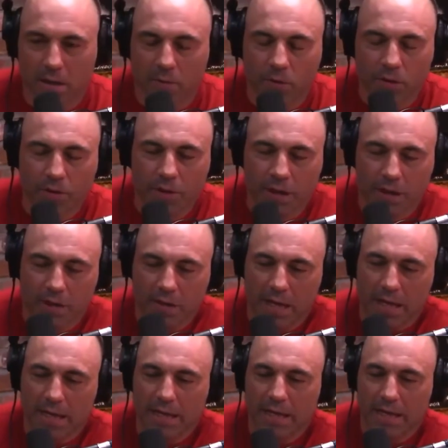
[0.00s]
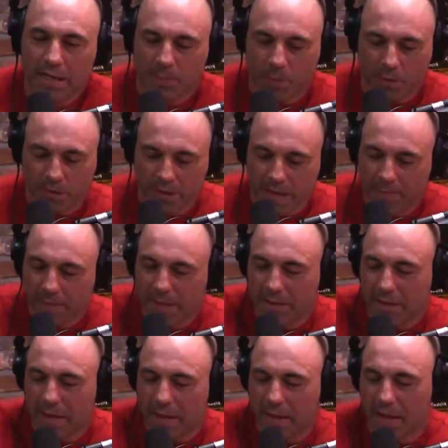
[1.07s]
When you hear that EA Sports game, that's
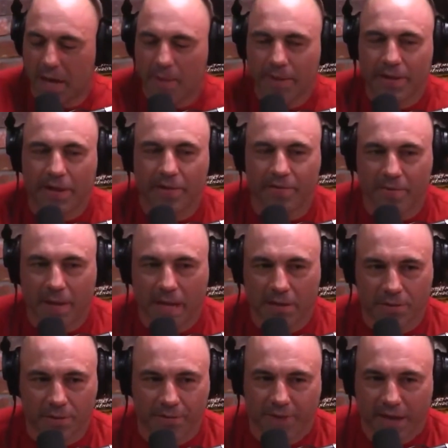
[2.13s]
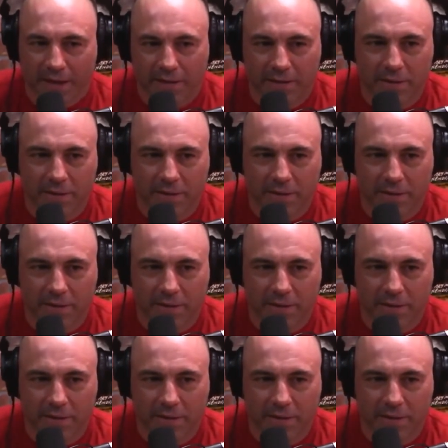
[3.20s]
not commentary from actual fights.